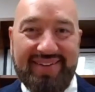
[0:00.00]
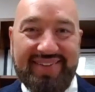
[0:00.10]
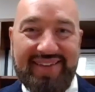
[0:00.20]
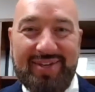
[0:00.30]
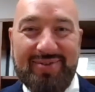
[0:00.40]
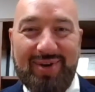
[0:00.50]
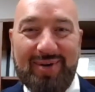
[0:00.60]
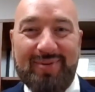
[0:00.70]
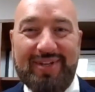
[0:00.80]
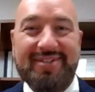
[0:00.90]
Thank you
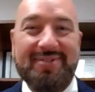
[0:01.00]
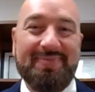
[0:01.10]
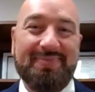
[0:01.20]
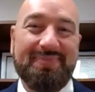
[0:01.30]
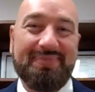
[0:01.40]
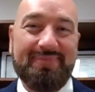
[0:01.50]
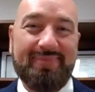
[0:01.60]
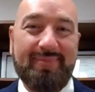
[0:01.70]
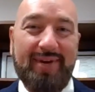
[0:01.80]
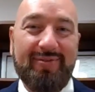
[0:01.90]
very much.
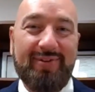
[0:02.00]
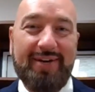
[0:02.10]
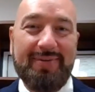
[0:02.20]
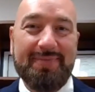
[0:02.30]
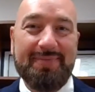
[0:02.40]
Bye for now.